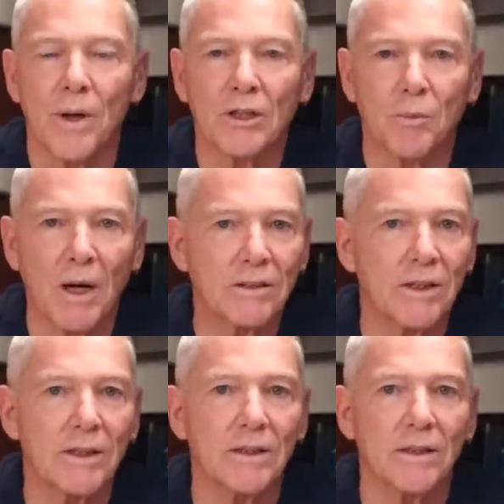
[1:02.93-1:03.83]

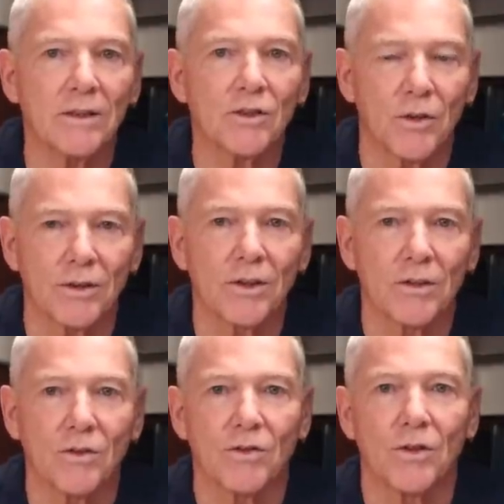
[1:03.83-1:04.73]
expressing certain
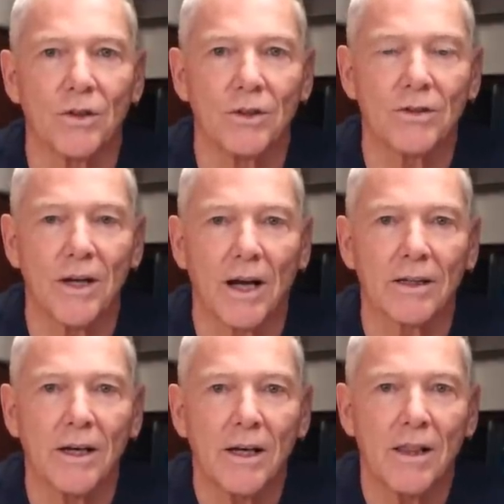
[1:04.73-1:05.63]
concerns
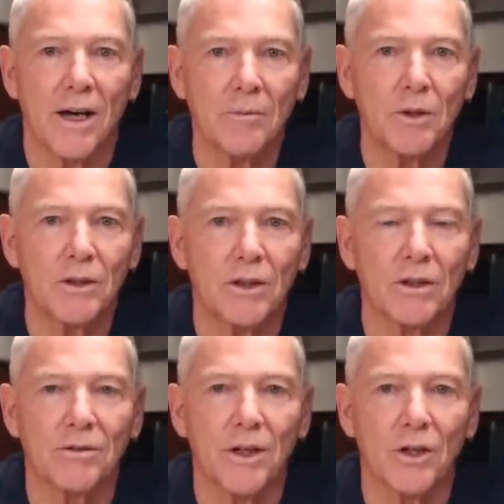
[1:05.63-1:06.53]
that that
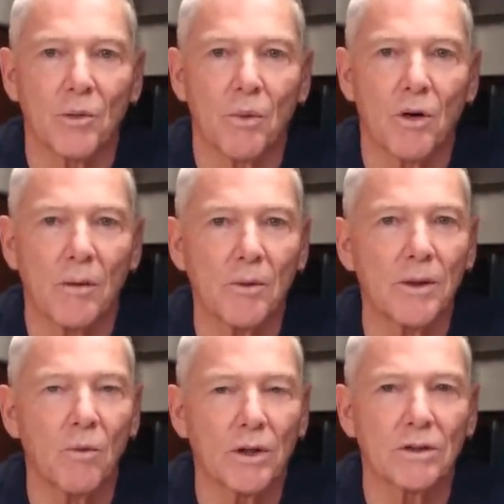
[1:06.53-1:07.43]
particular video
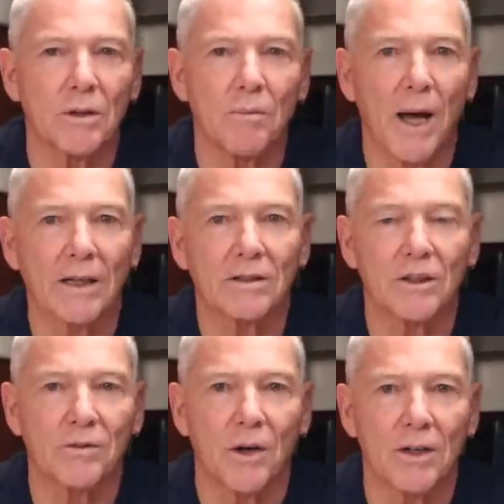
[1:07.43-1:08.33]
probably wasn't the best
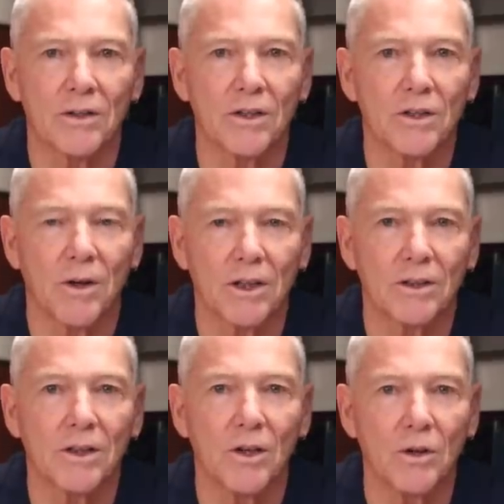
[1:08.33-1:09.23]
as far as
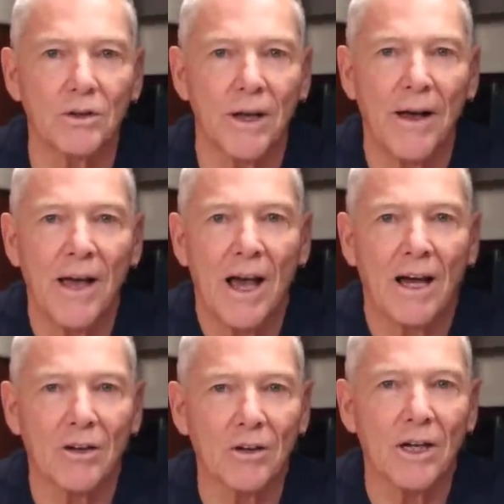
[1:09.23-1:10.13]
instruction goes.
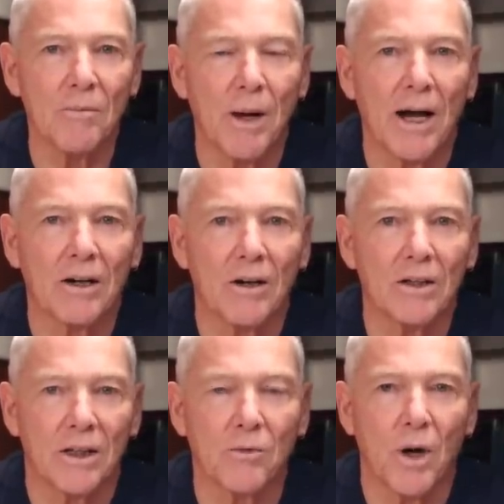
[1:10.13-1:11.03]
And looking back
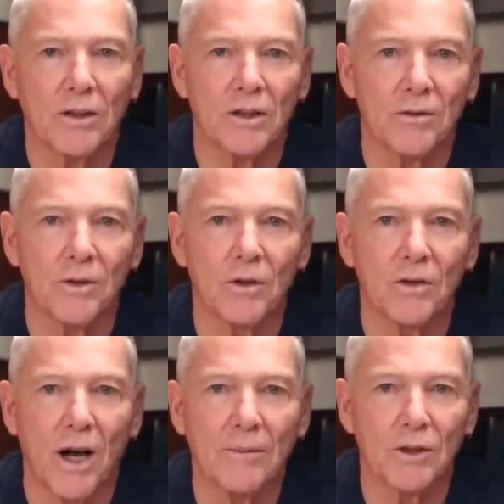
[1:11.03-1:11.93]
on it, I've watched it a few
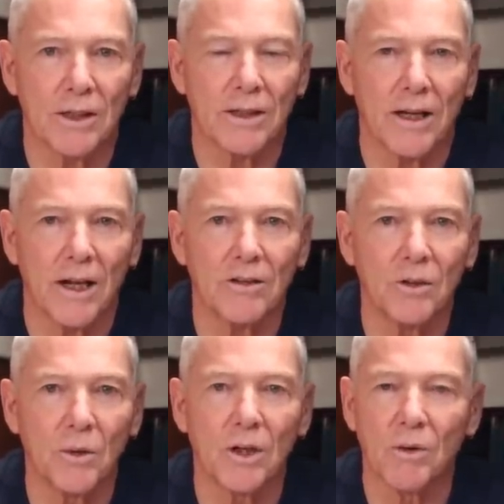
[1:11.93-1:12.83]
times, and I
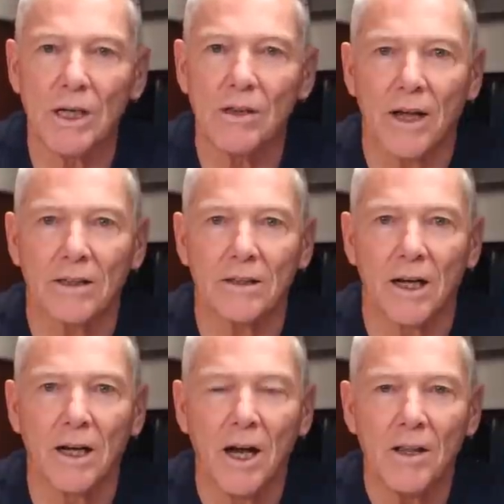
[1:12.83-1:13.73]
do agree
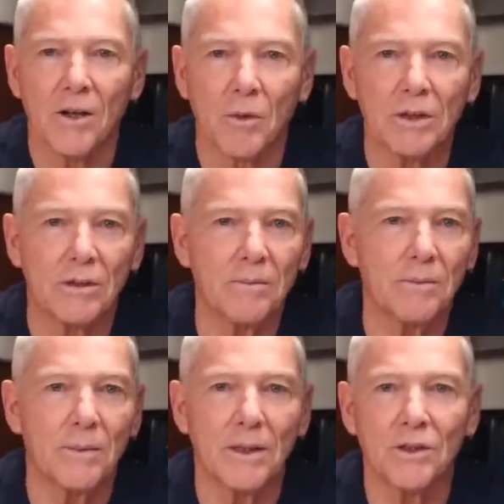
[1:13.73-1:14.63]
that there were
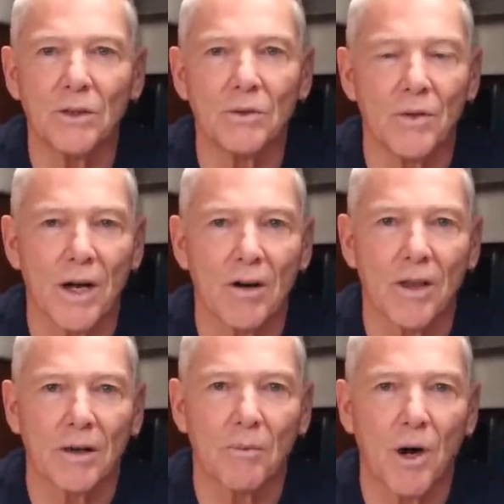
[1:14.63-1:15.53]
some issues there
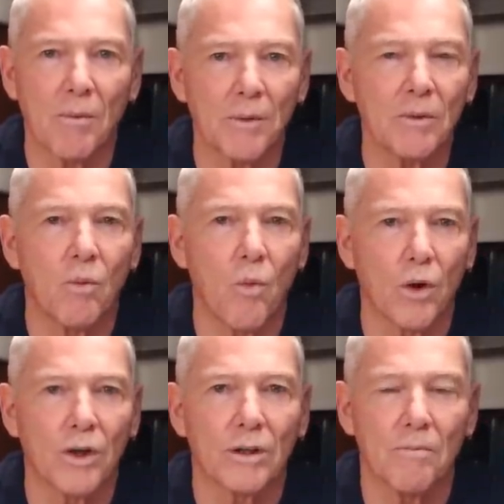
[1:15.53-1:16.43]
that probably
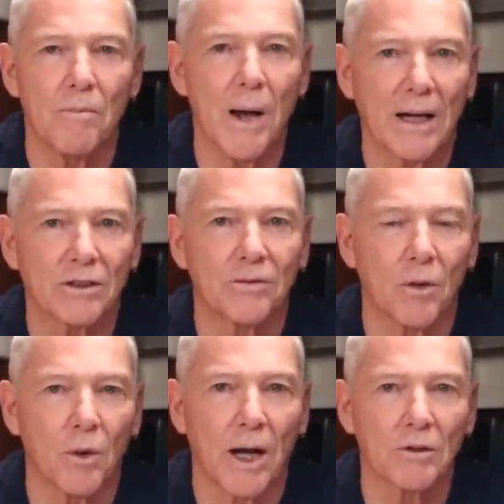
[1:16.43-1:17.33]
weren't best
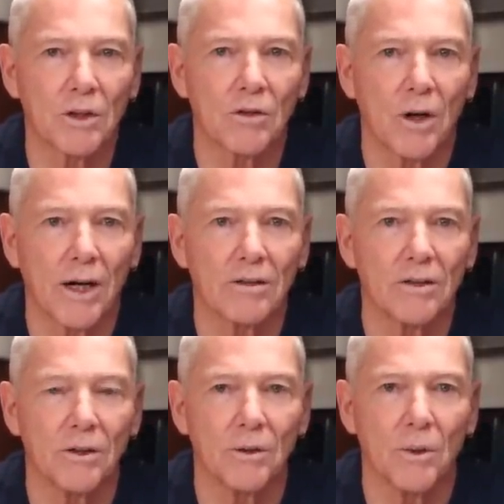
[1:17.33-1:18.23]
for what I was trying
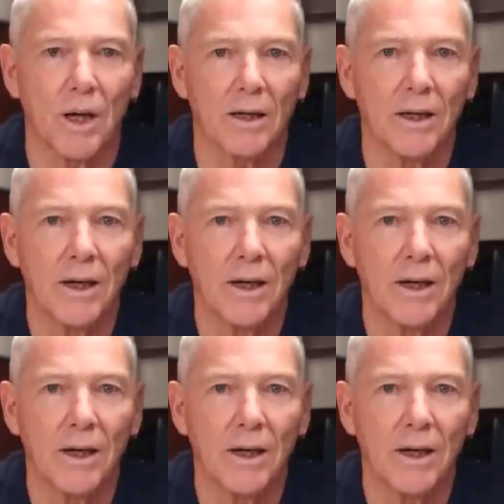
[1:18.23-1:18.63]
to